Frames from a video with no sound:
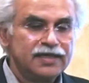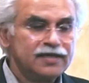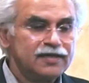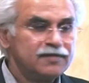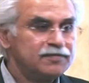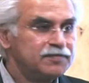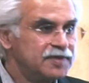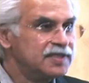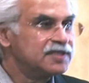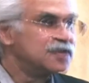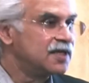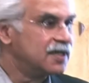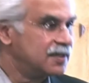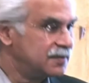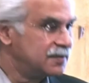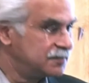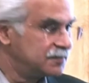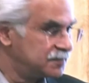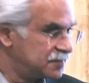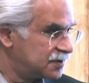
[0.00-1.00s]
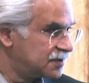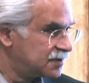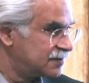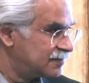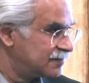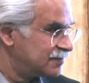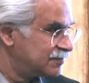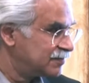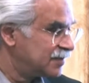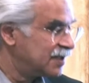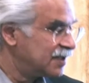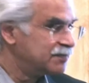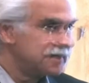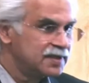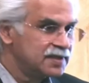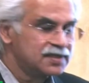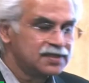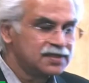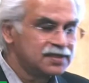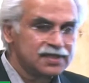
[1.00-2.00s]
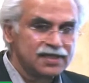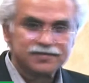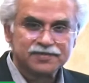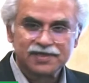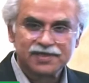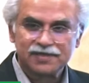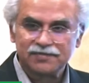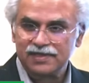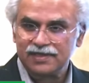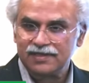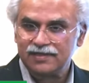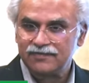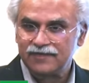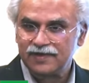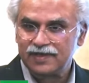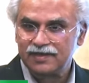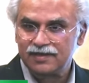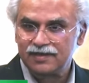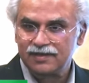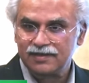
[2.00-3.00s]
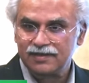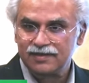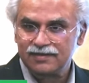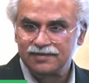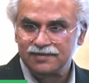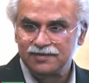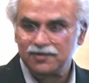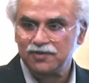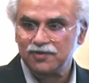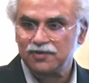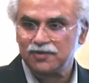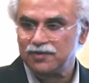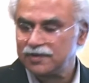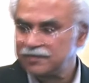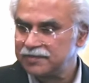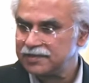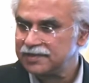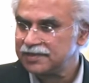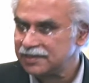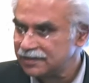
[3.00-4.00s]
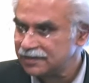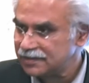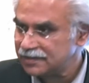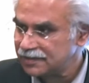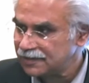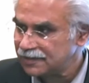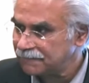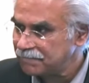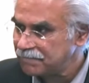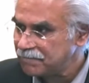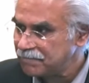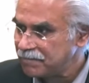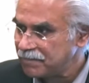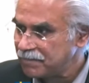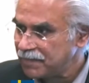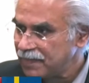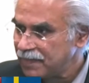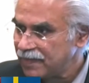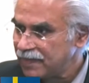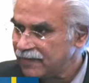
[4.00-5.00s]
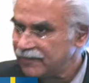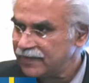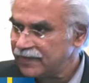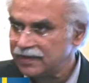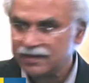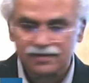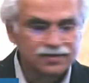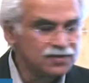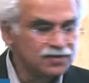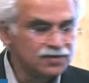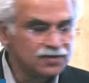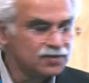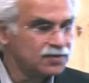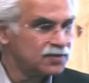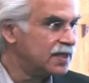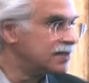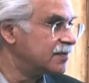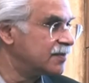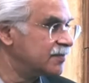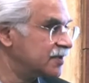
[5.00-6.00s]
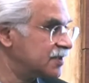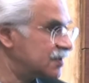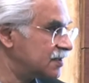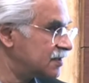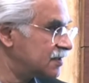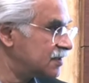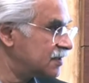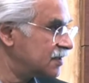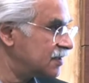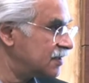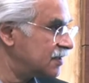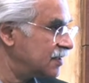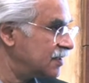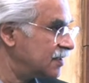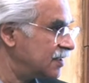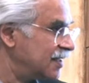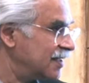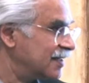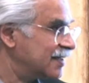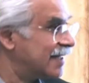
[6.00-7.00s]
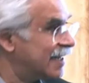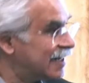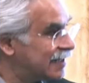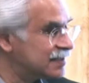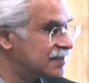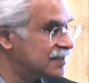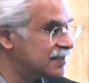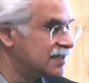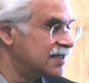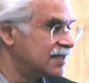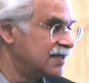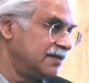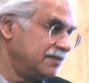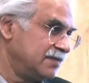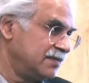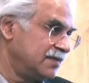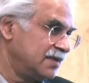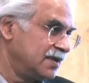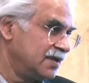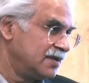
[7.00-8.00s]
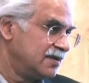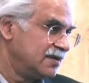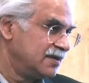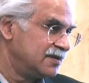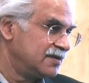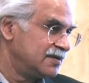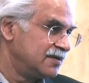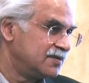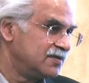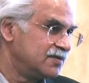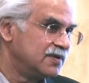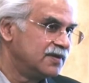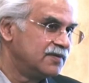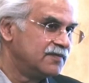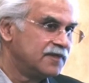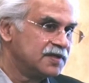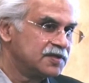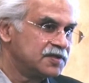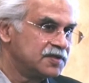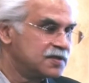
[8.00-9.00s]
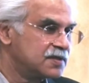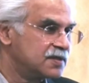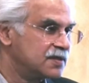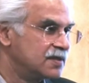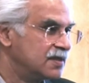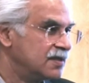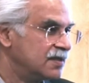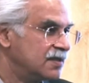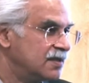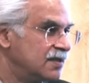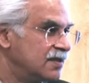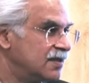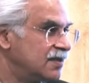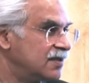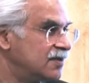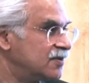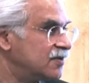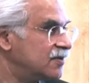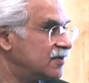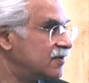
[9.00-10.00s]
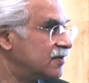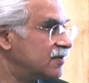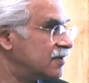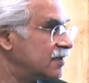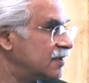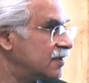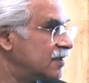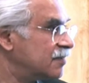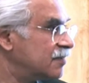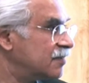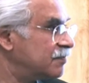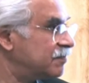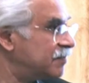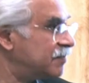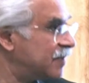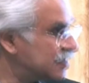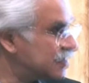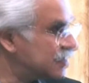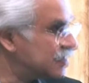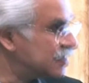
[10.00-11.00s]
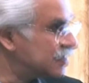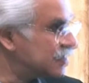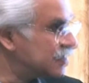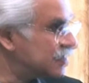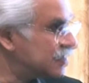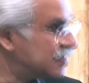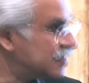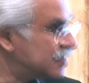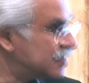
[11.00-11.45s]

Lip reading: In peace times, by peace times I mean when there is no emergency, when there is no health emergency, that is the time to invest in your capacity